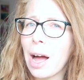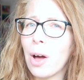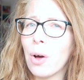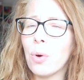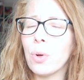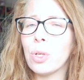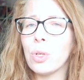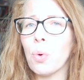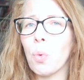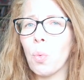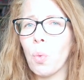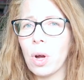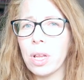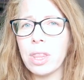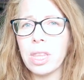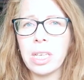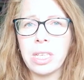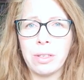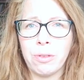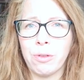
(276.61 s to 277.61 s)
out
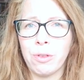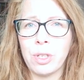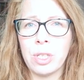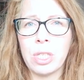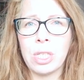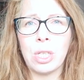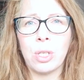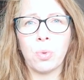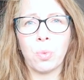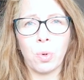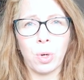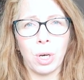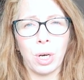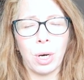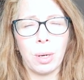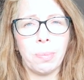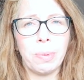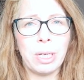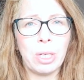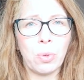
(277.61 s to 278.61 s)
what the differences
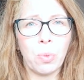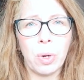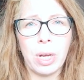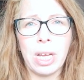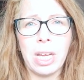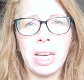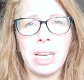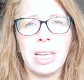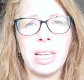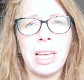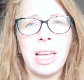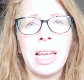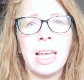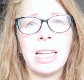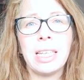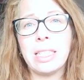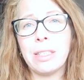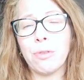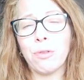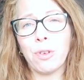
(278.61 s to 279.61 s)
were between
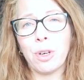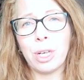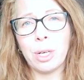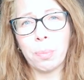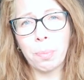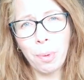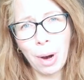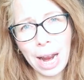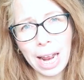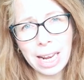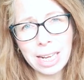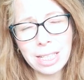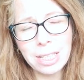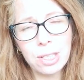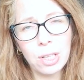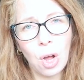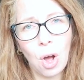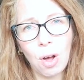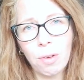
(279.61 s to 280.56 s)
different brands.